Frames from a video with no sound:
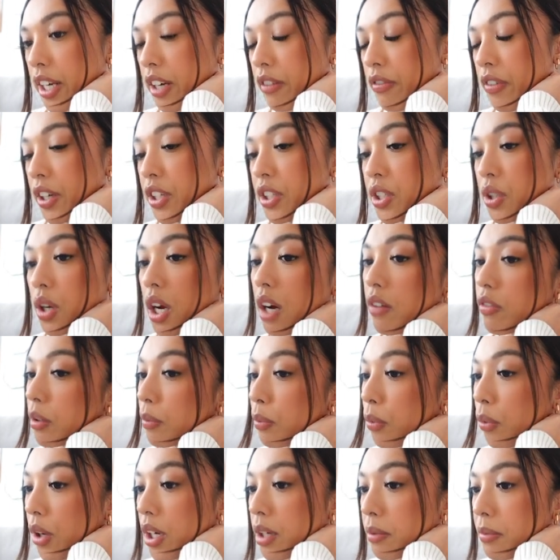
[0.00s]
If I don't have
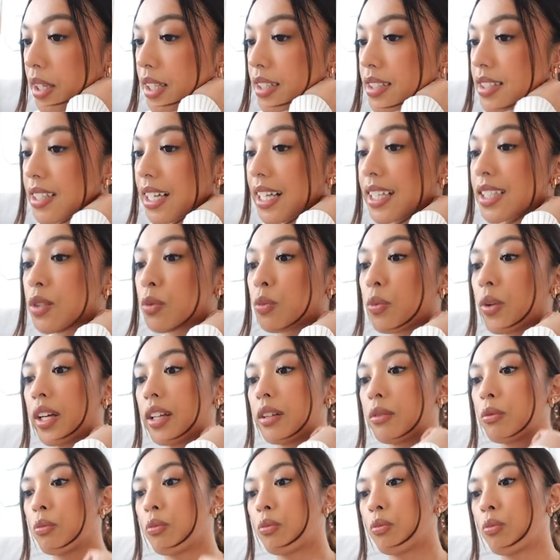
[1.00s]
appointments, that's
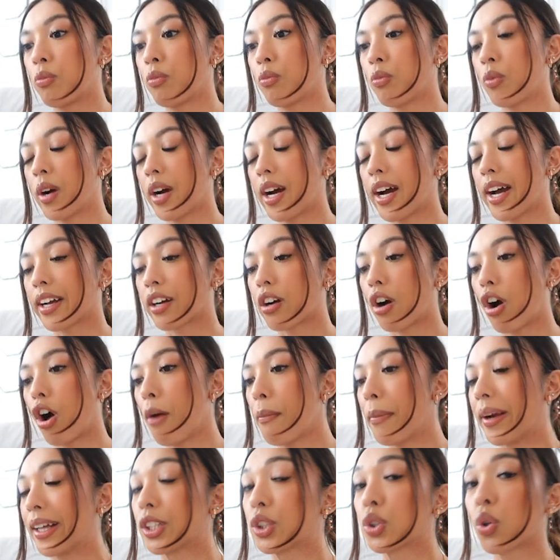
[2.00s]
when what I call
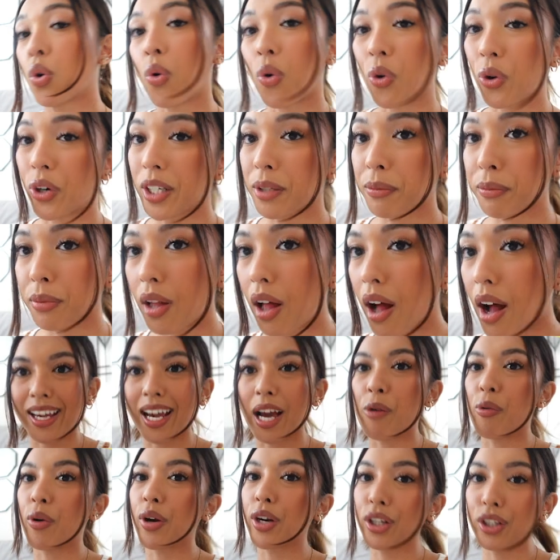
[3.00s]
my touring block. I
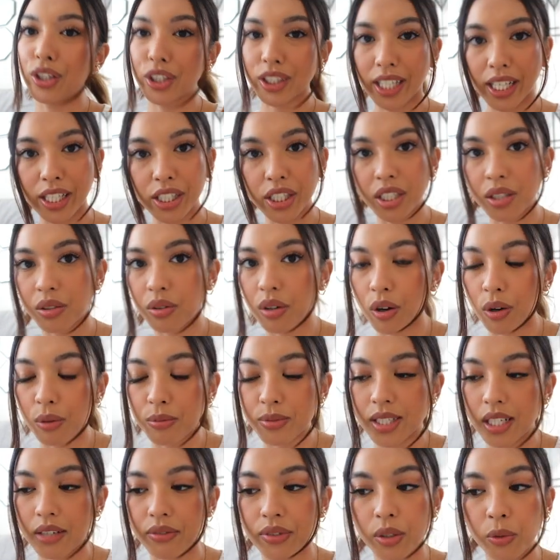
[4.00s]
want to look at new
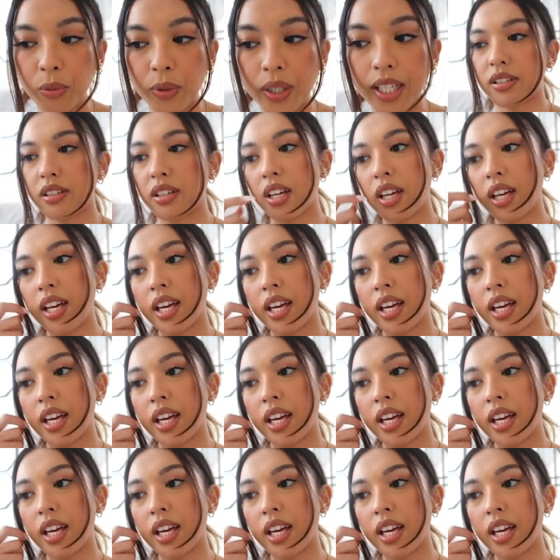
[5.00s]
homes every week.